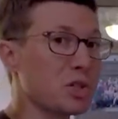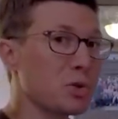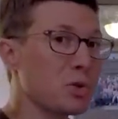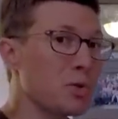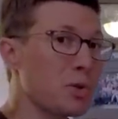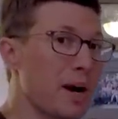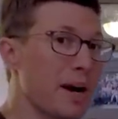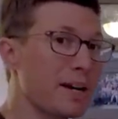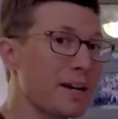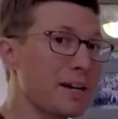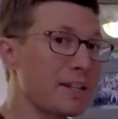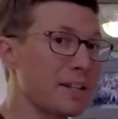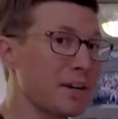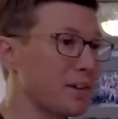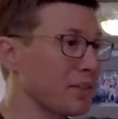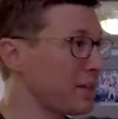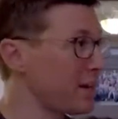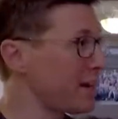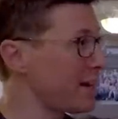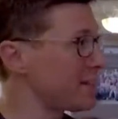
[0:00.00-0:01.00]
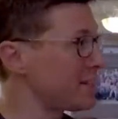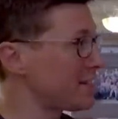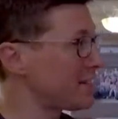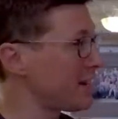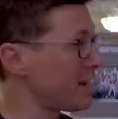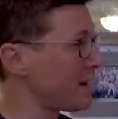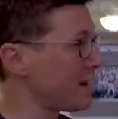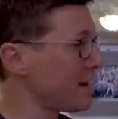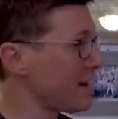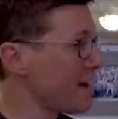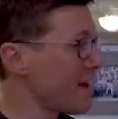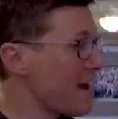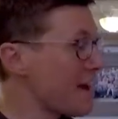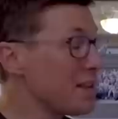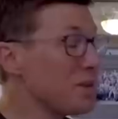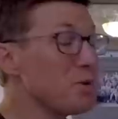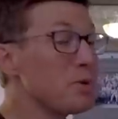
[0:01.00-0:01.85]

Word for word: cranking down the headstay. You